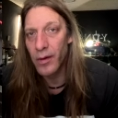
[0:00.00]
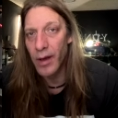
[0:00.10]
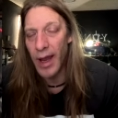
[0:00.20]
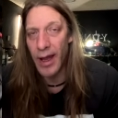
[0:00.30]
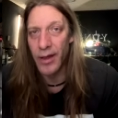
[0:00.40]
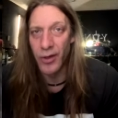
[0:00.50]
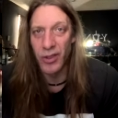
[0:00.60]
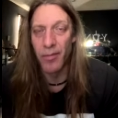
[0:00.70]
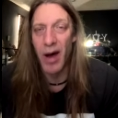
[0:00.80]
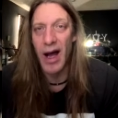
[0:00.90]
There's a
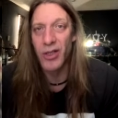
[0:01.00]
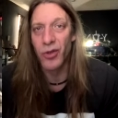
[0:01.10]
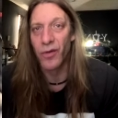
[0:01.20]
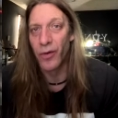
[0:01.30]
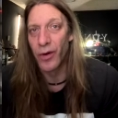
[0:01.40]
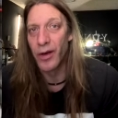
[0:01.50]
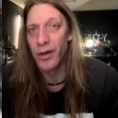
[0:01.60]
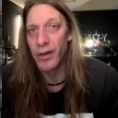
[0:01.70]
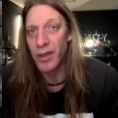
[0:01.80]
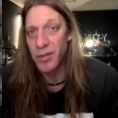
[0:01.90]
module for it,
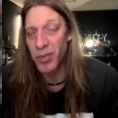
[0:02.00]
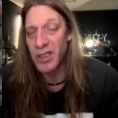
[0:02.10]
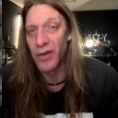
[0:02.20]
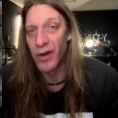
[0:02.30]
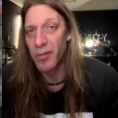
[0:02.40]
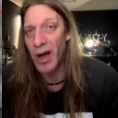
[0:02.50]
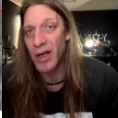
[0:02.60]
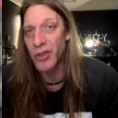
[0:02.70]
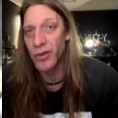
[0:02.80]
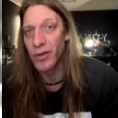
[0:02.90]
a specific
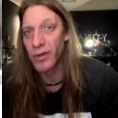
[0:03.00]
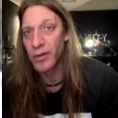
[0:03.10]
module.